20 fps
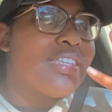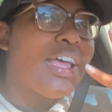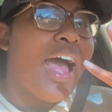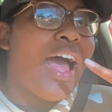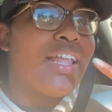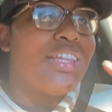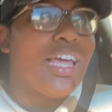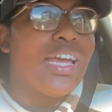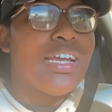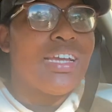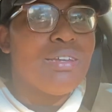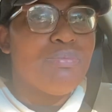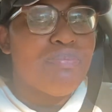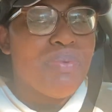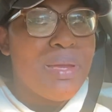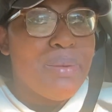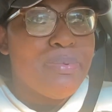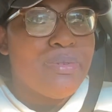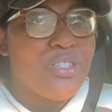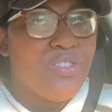I like
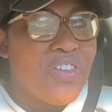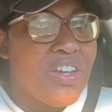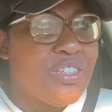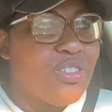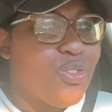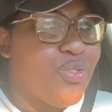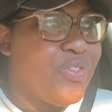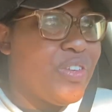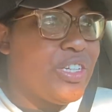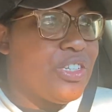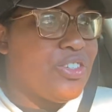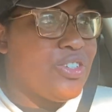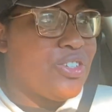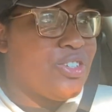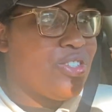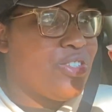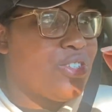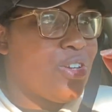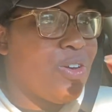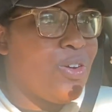people's facial
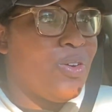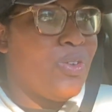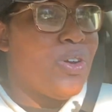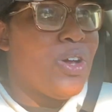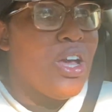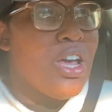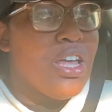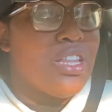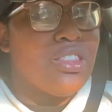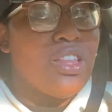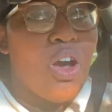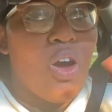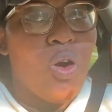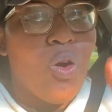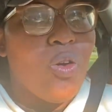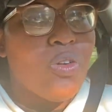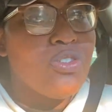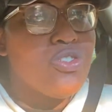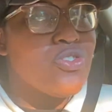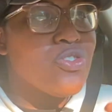features. So the
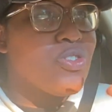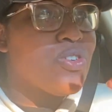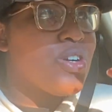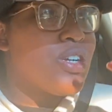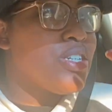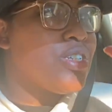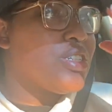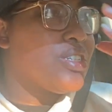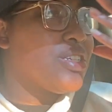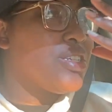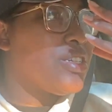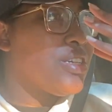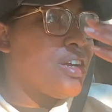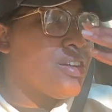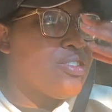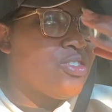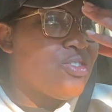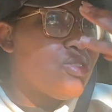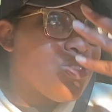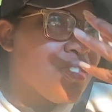old George and the
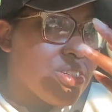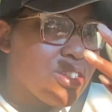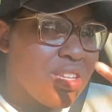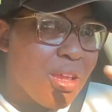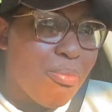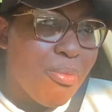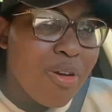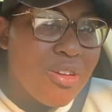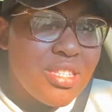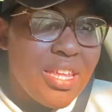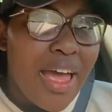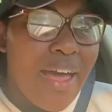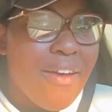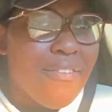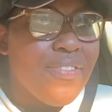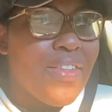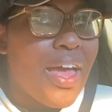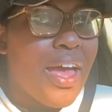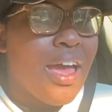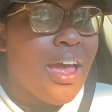young George, they both
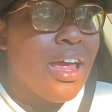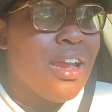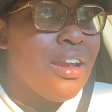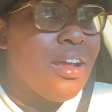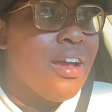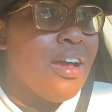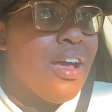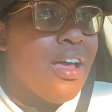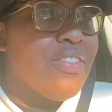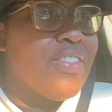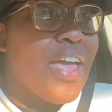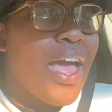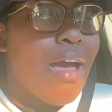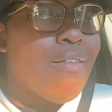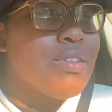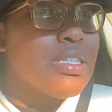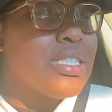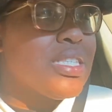have that. They have a